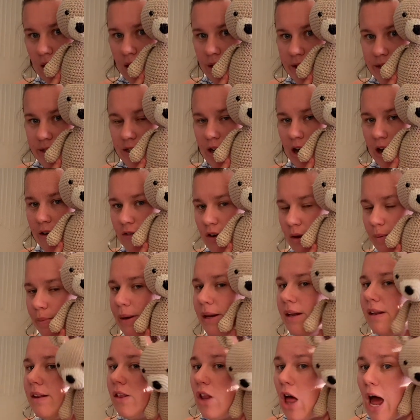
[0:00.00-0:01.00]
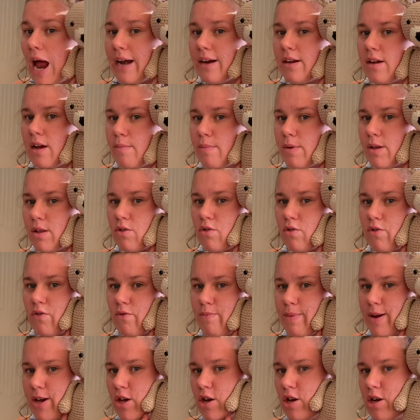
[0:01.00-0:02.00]
sorry, I've got a bit of light coming through off
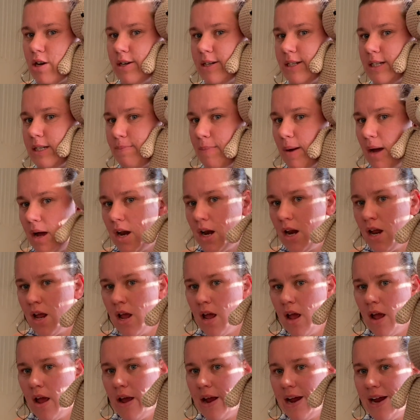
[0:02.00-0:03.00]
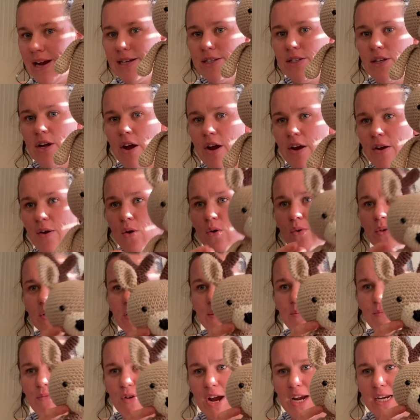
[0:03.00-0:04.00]
my curtains, but so
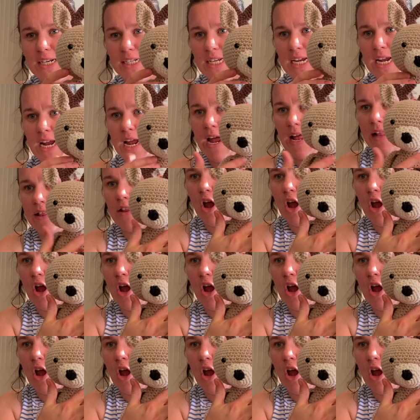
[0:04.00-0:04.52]
awesome reindeer. And